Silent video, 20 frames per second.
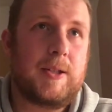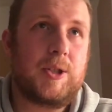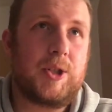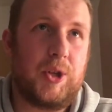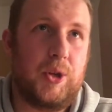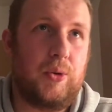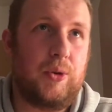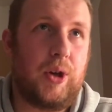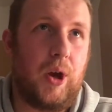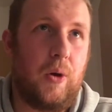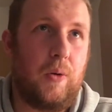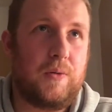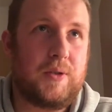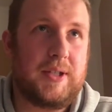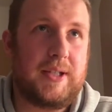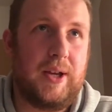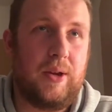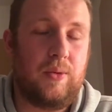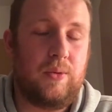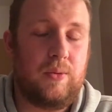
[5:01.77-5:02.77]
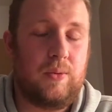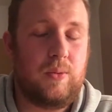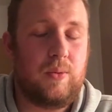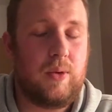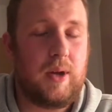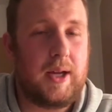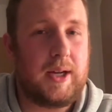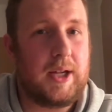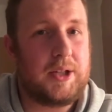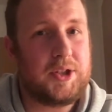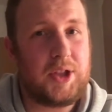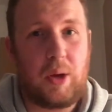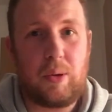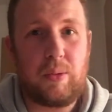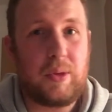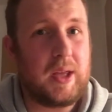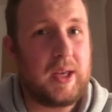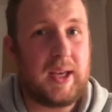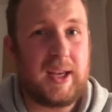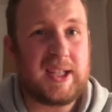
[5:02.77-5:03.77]
to golf still, and I
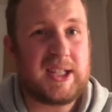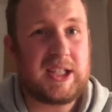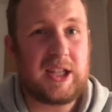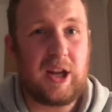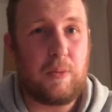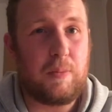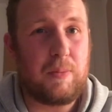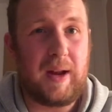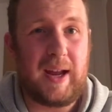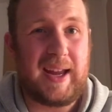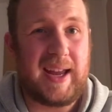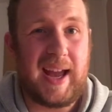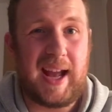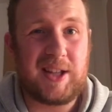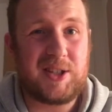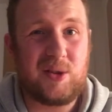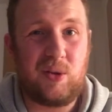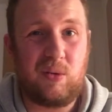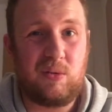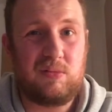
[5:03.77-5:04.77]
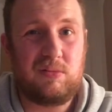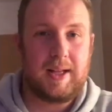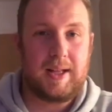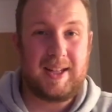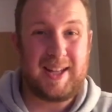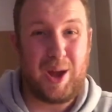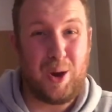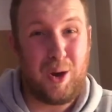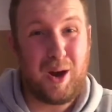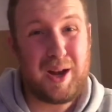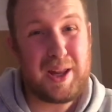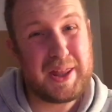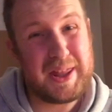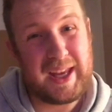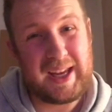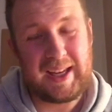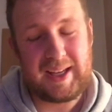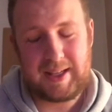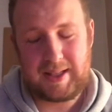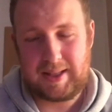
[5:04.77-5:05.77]
don't think it's play at all. Now I
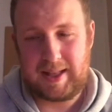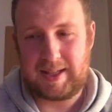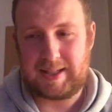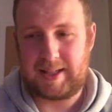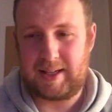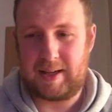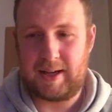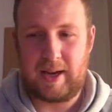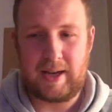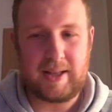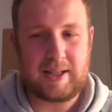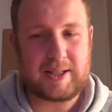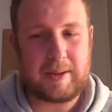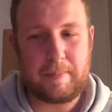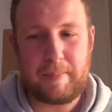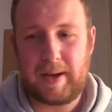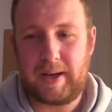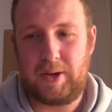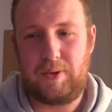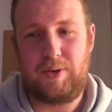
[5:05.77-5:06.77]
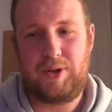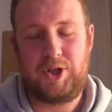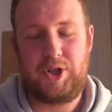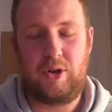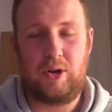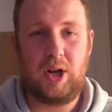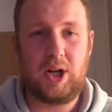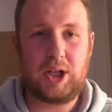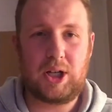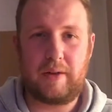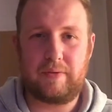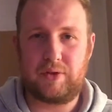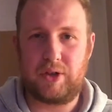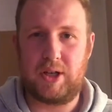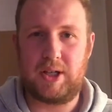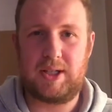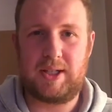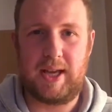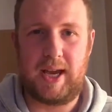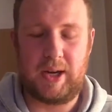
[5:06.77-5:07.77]
think there's a bigger issue, like I've
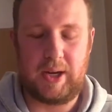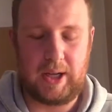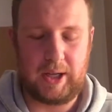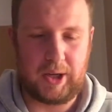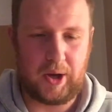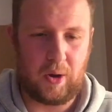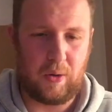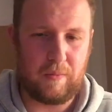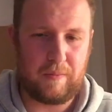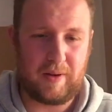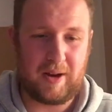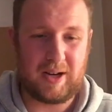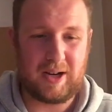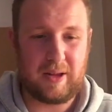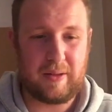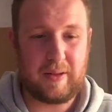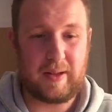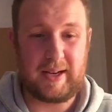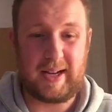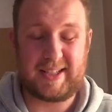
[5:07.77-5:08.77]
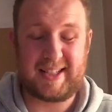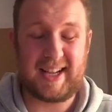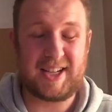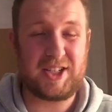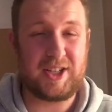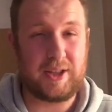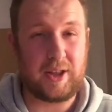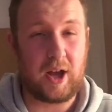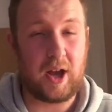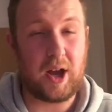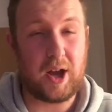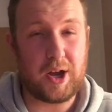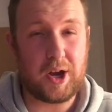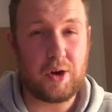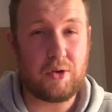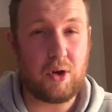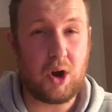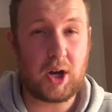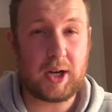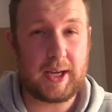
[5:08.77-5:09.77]
just said, in golf, and I think that's actually the
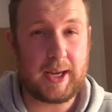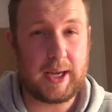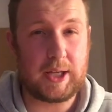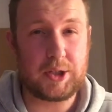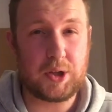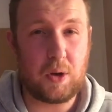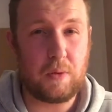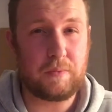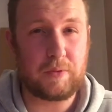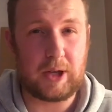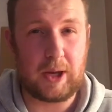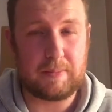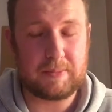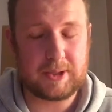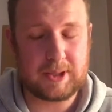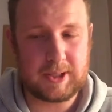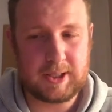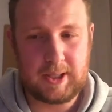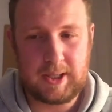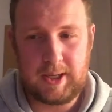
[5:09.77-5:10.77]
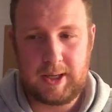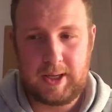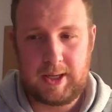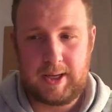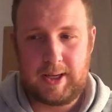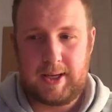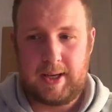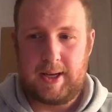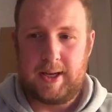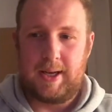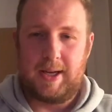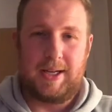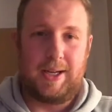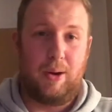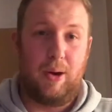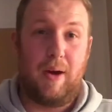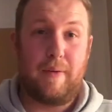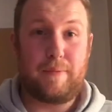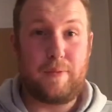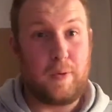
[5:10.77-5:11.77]
hierarchy in golf clubs.
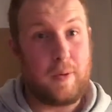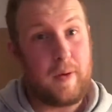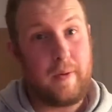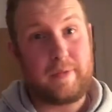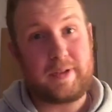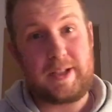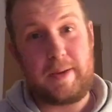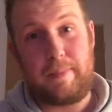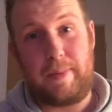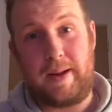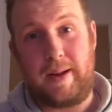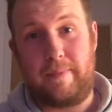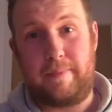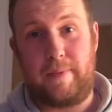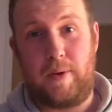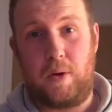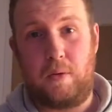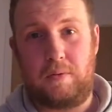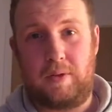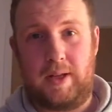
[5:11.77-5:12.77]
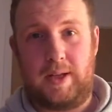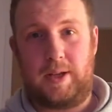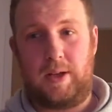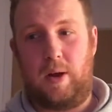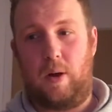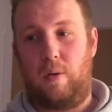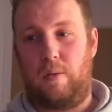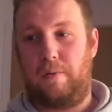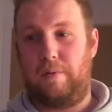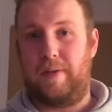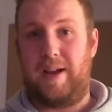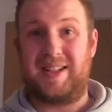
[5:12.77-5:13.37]
Now I've not obviously been involved in golf